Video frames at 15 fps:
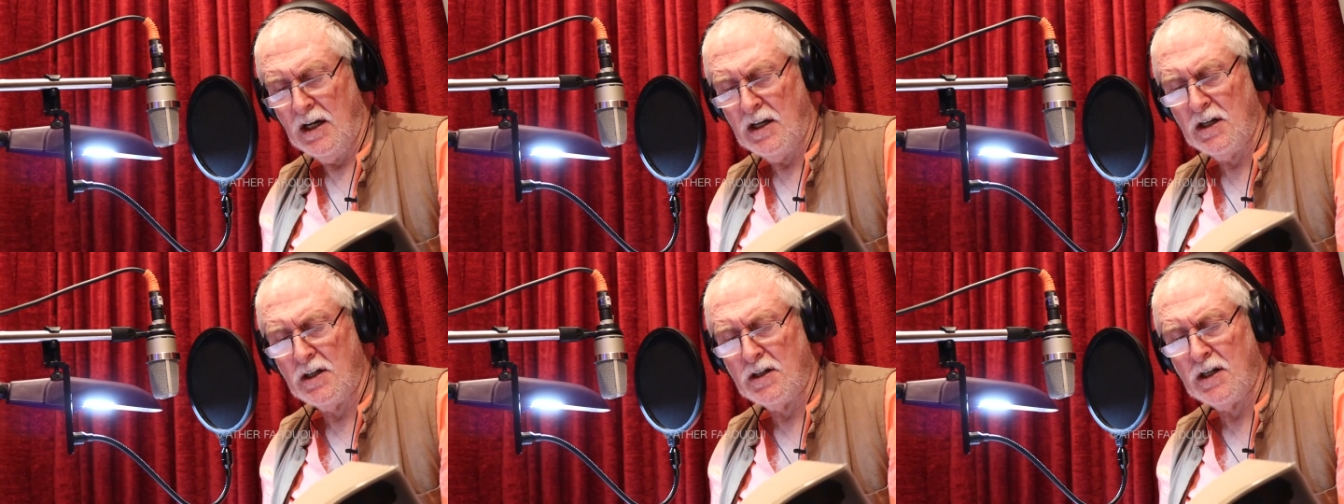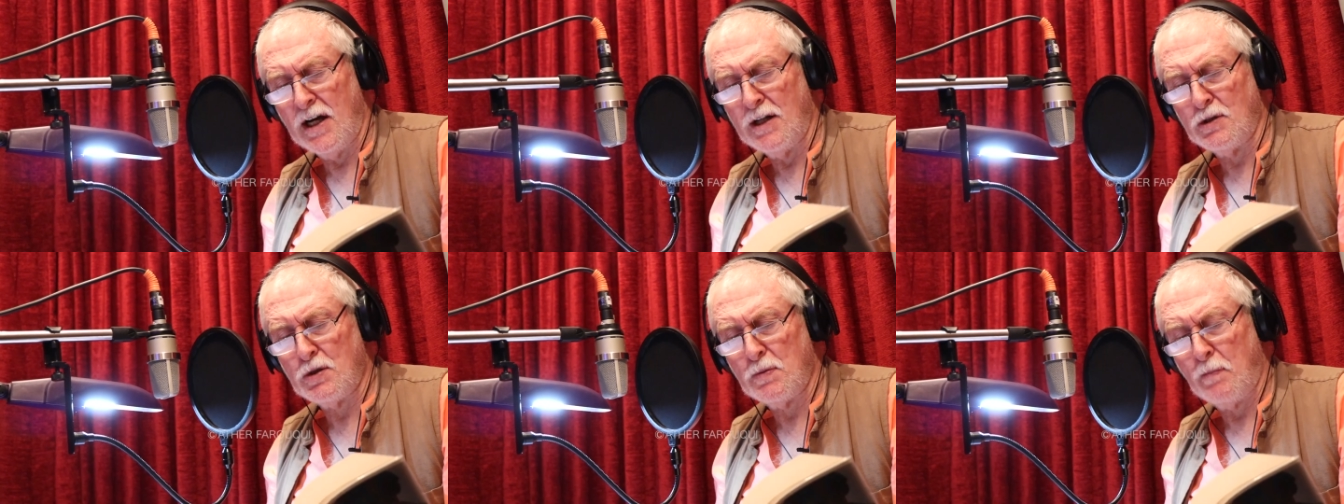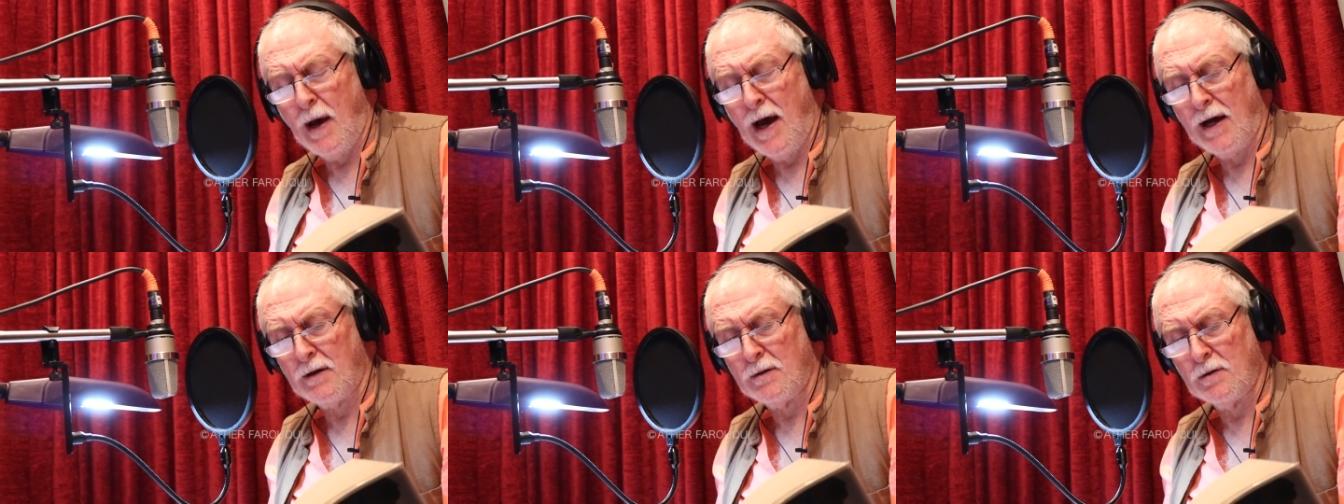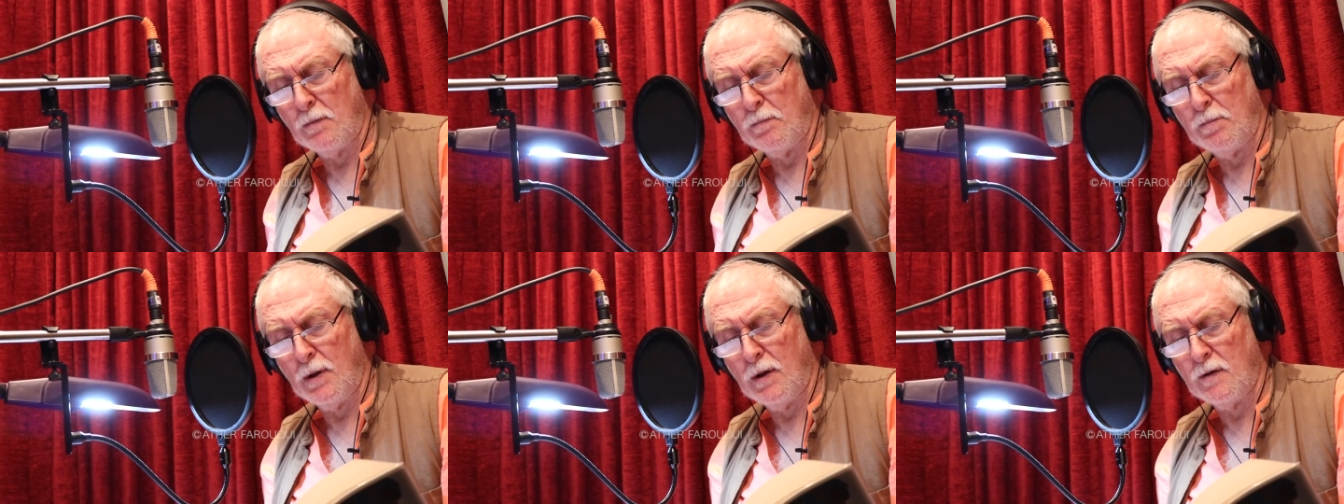In a dense pack,
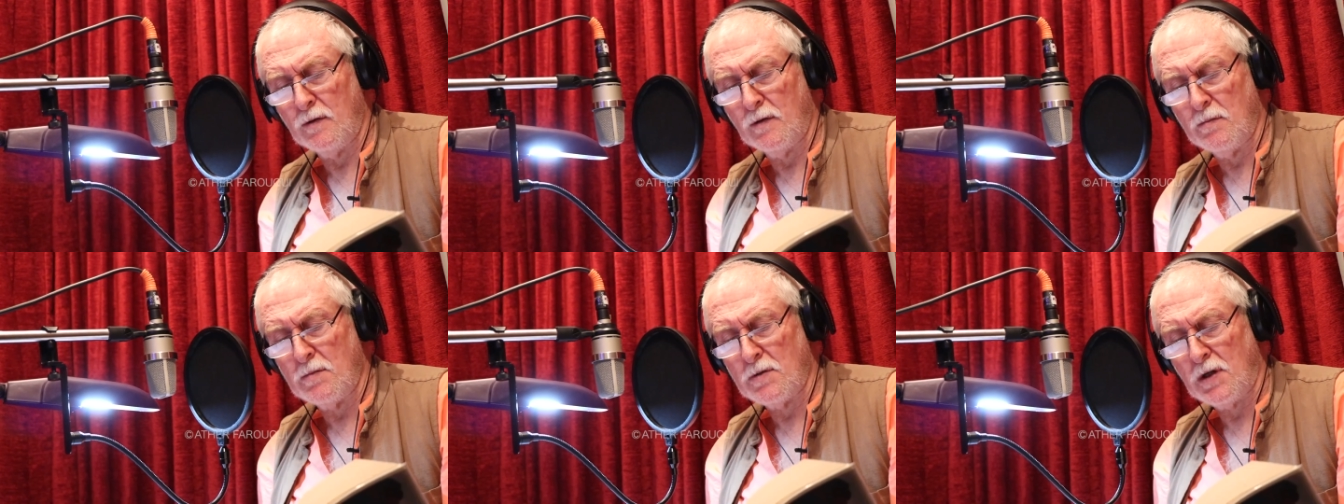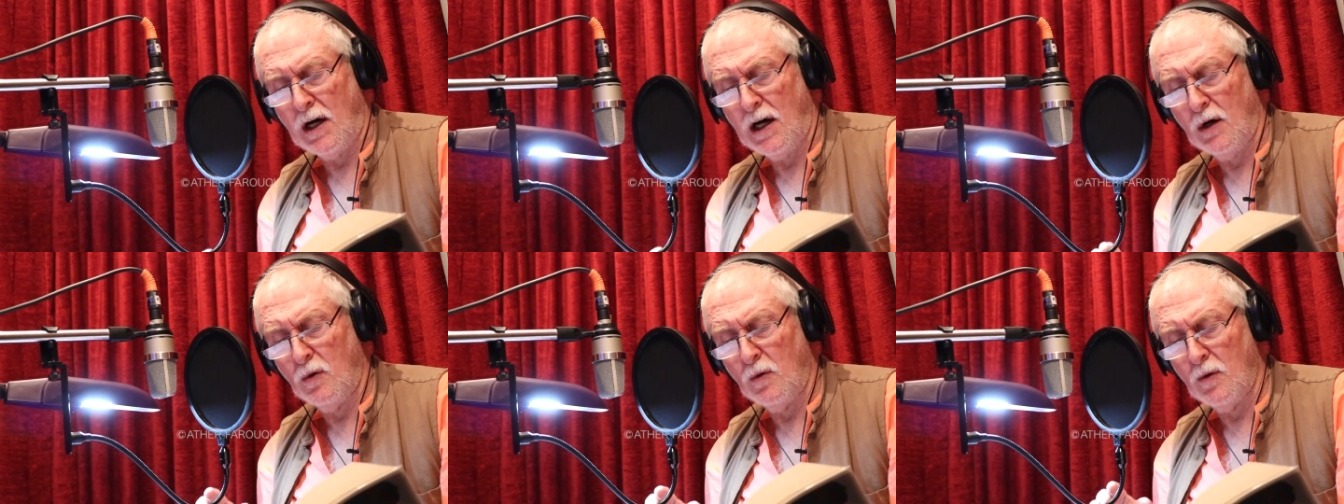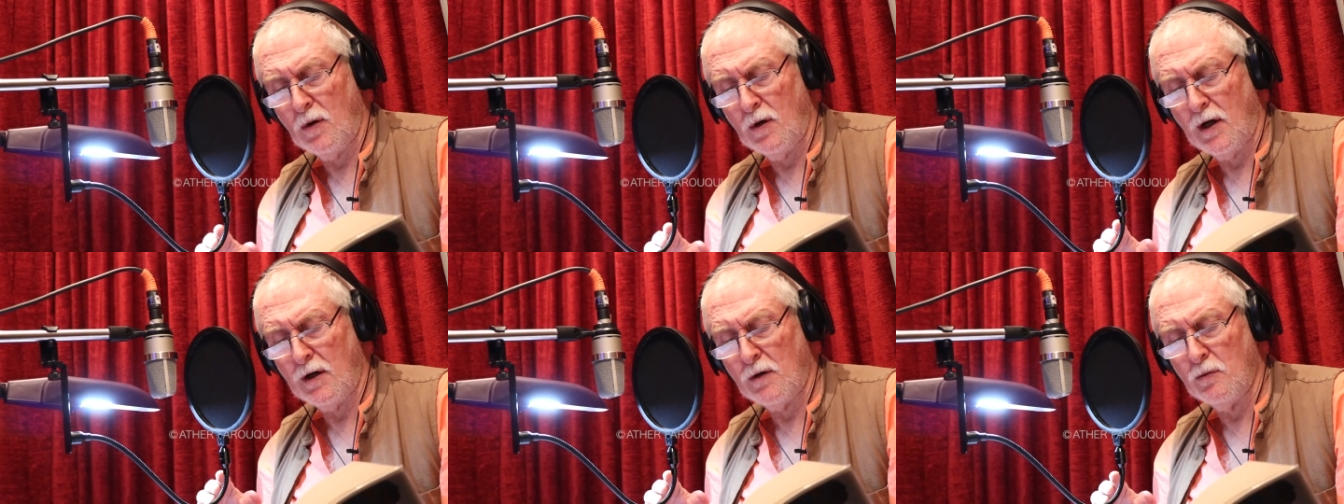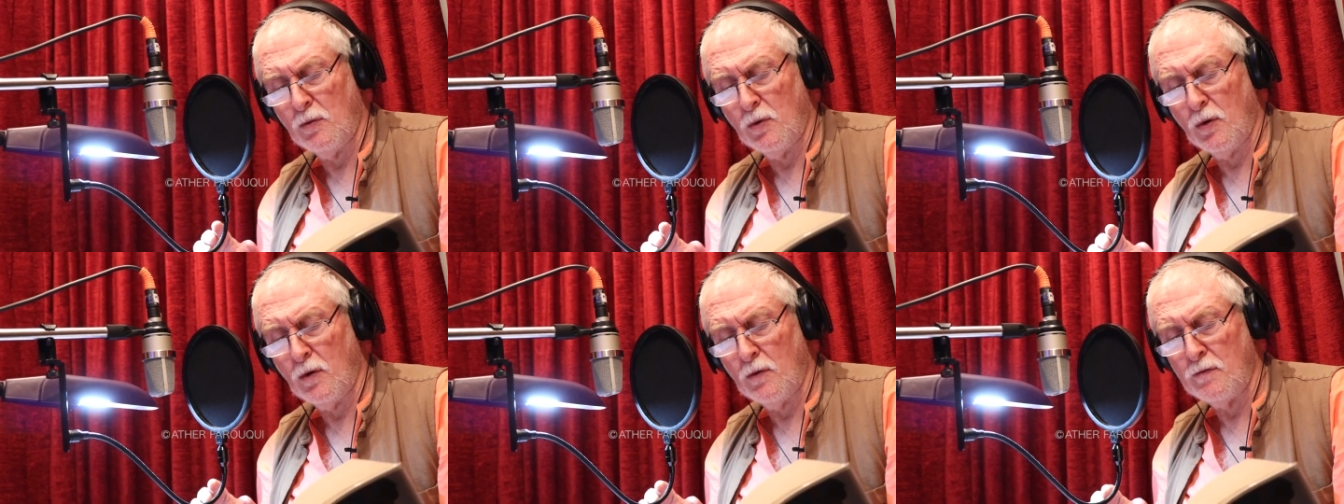the pilgrims howl like
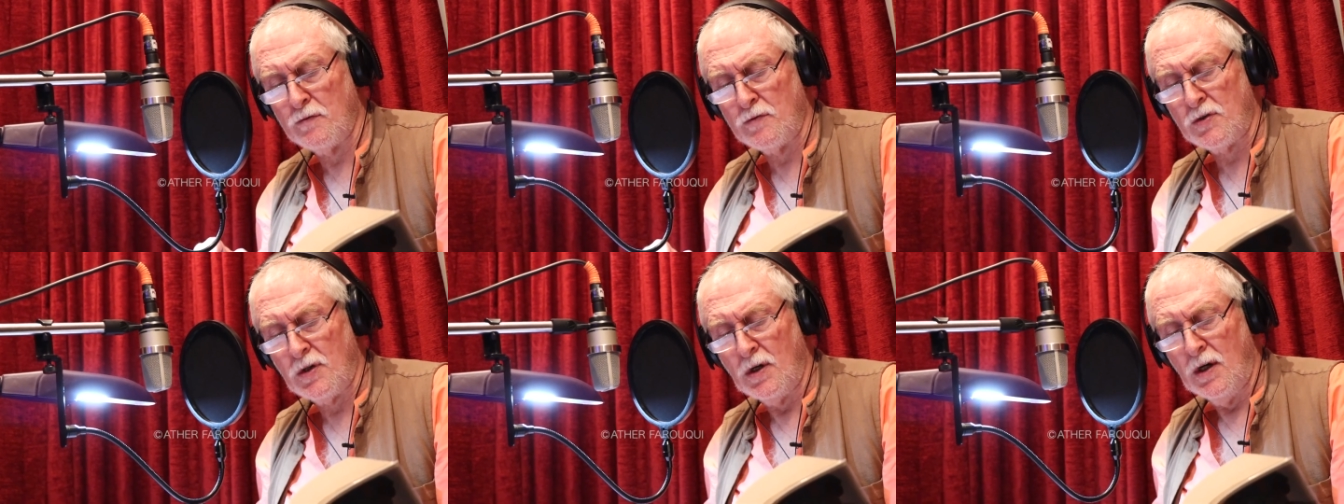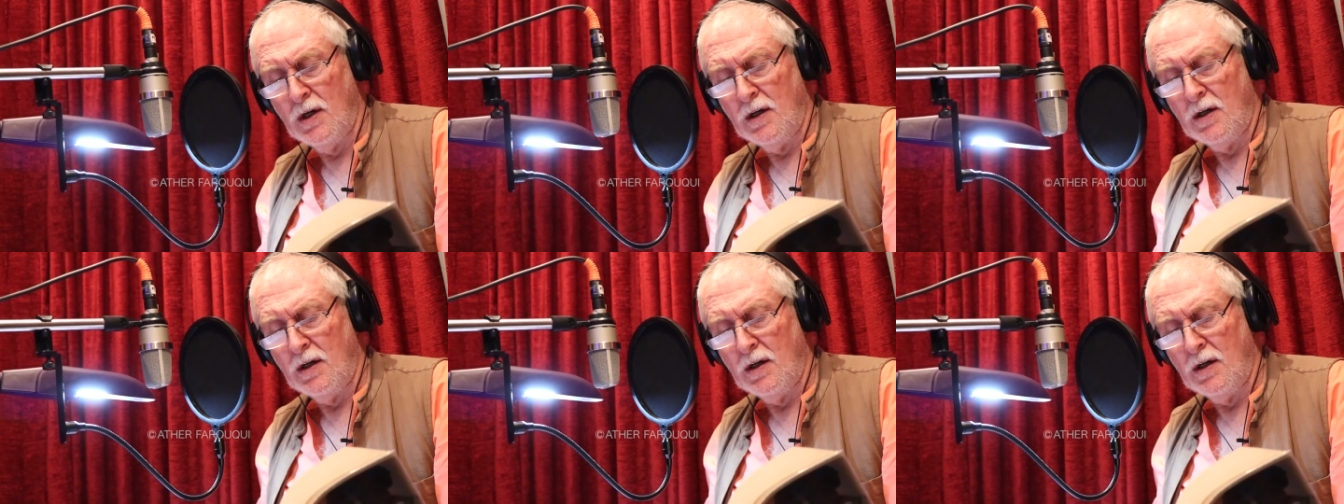wolves